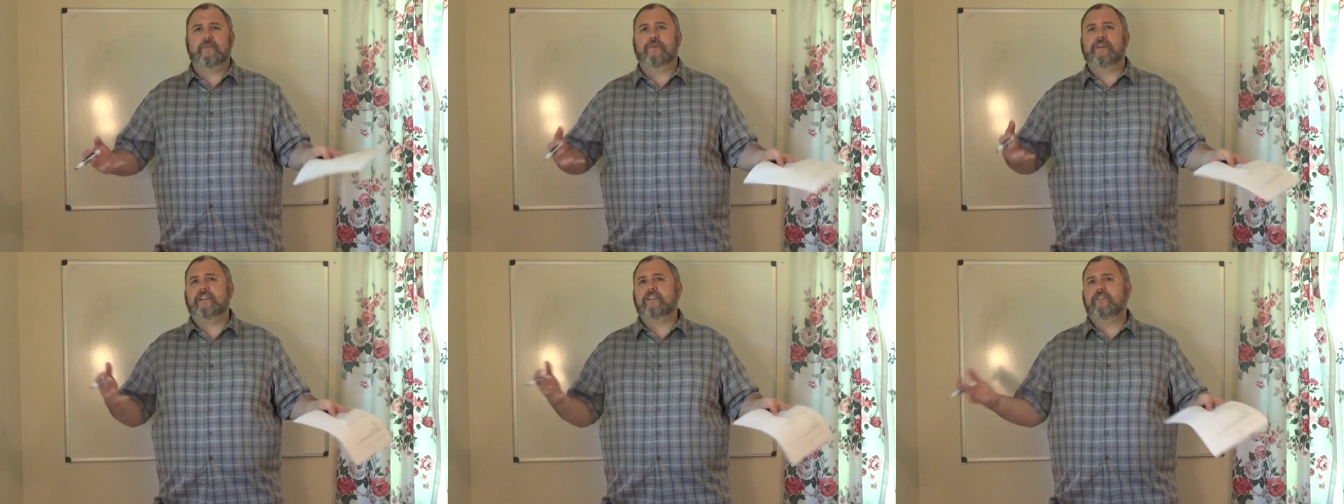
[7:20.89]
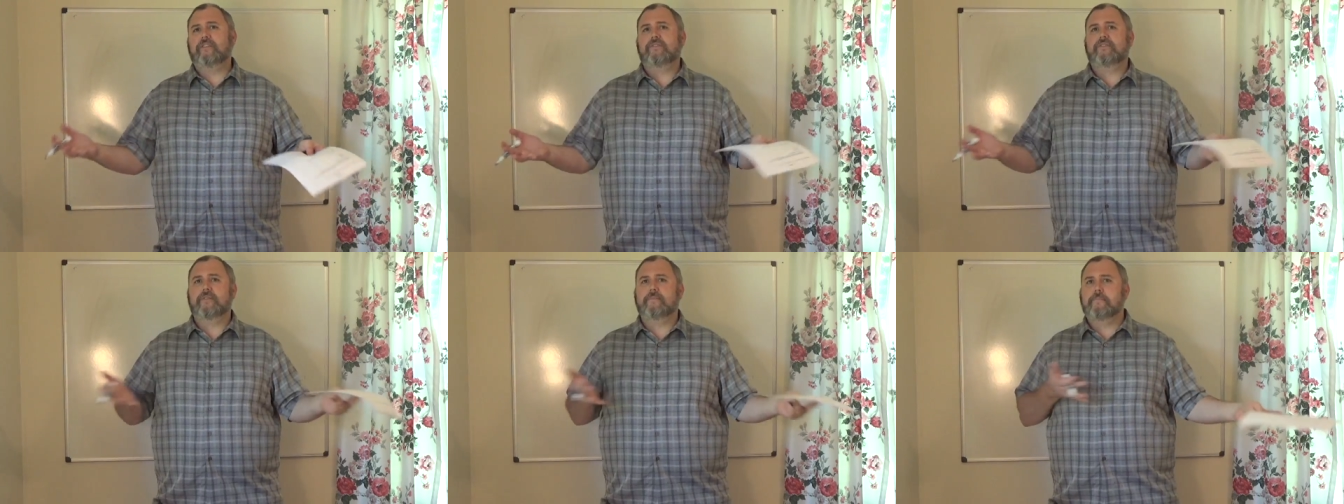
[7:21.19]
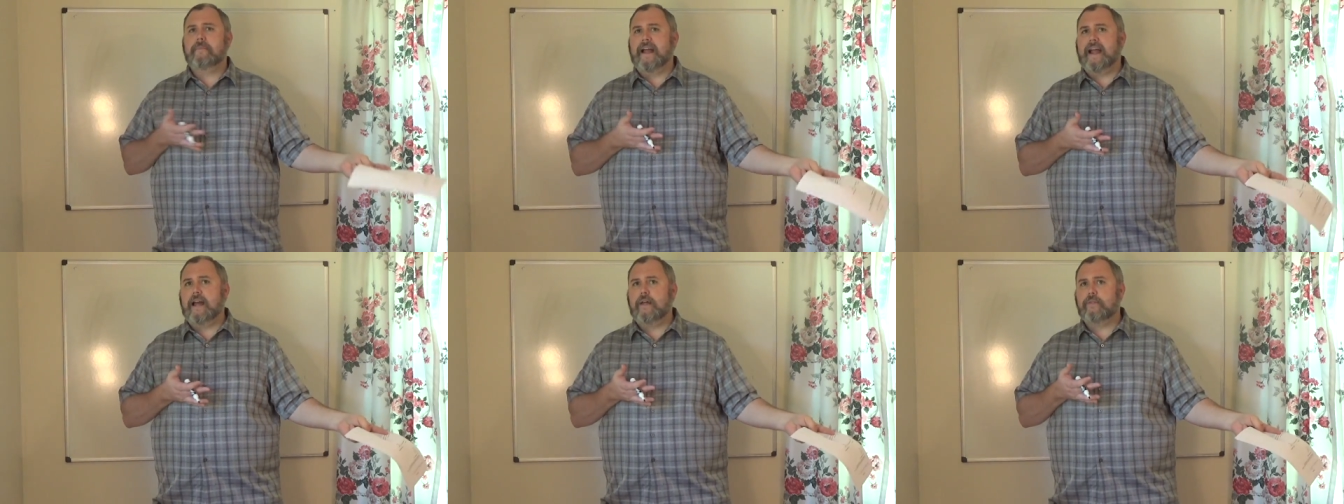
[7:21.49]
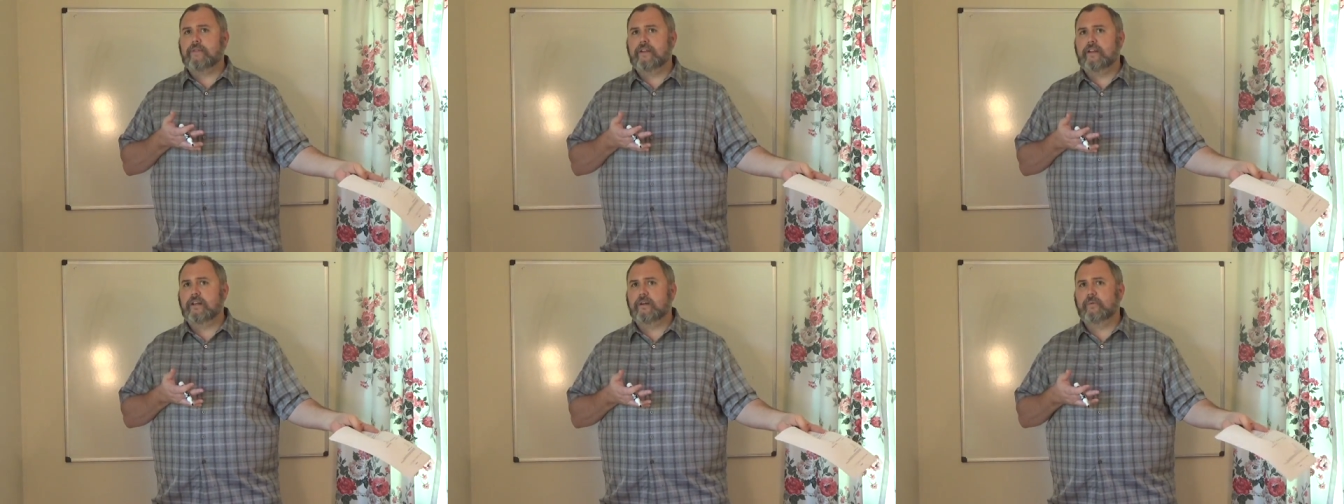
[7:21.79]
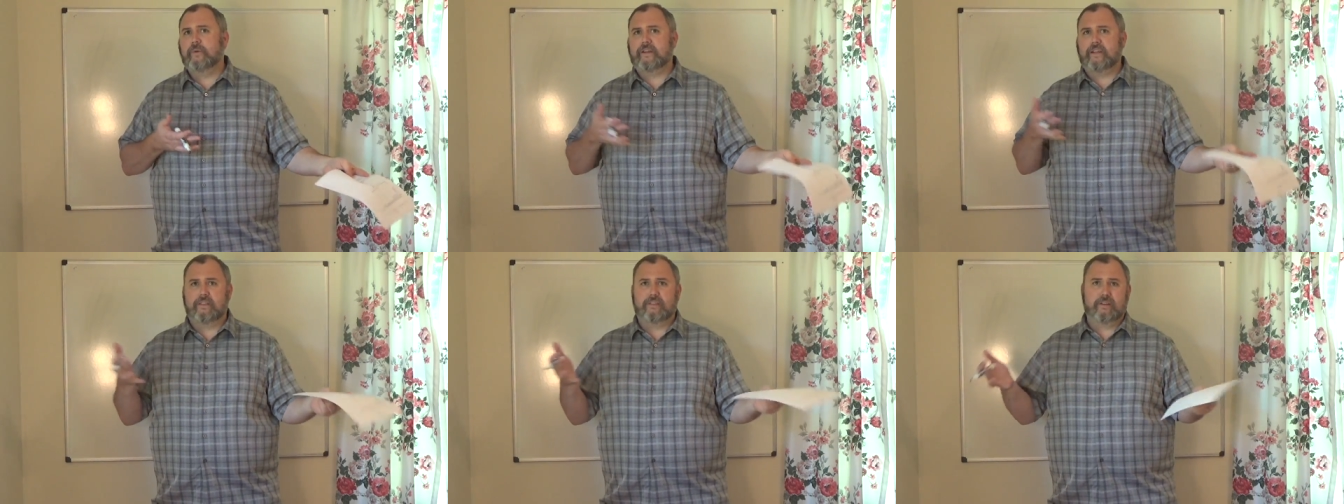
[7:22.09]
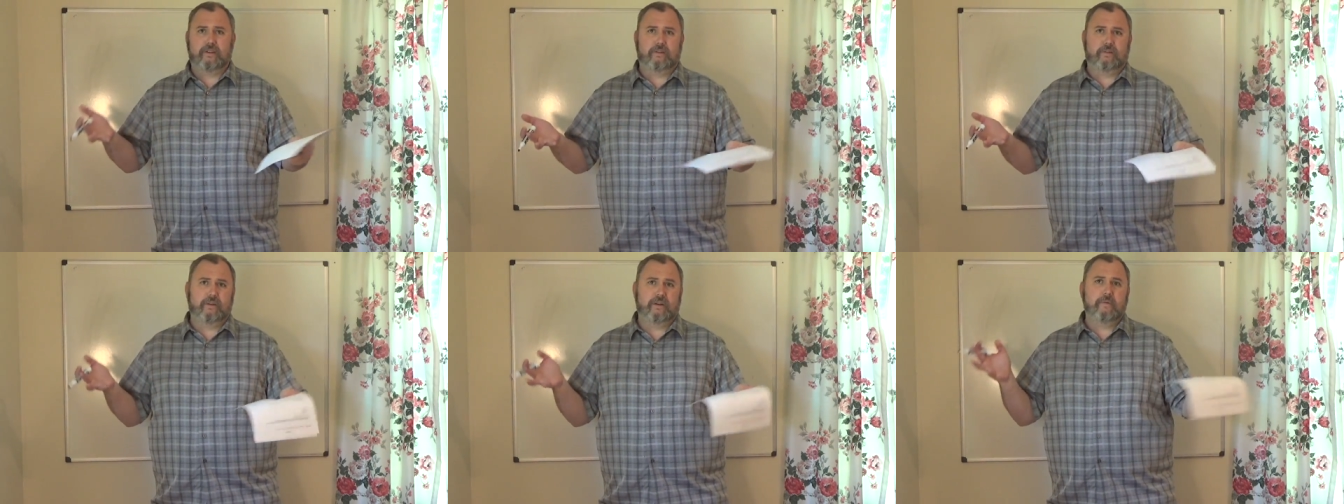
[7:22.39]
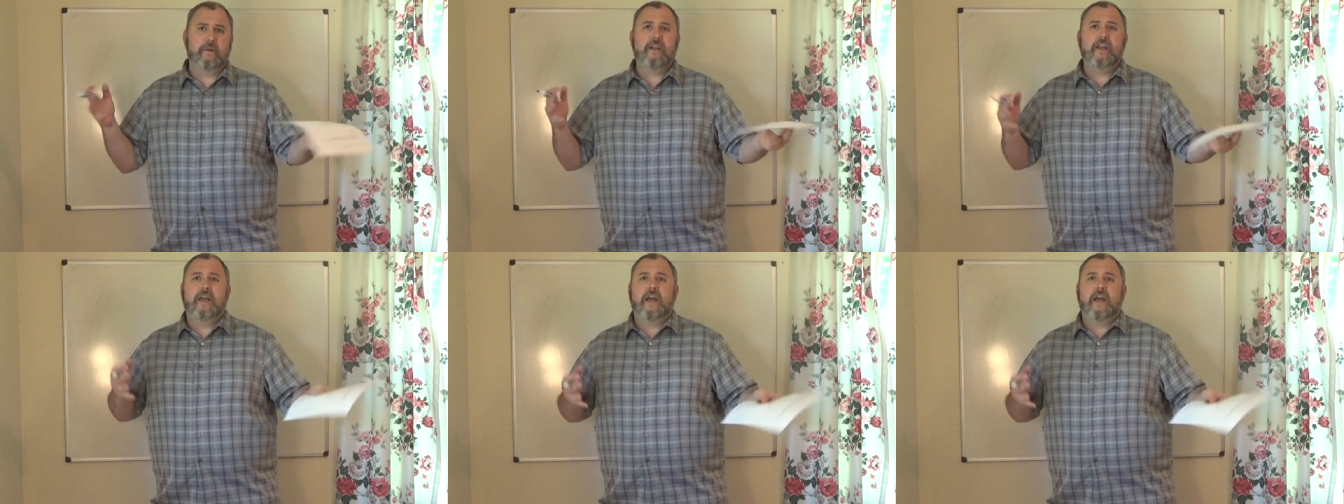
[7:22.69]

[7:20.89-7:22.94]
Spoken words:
We can do some math here. We can throw,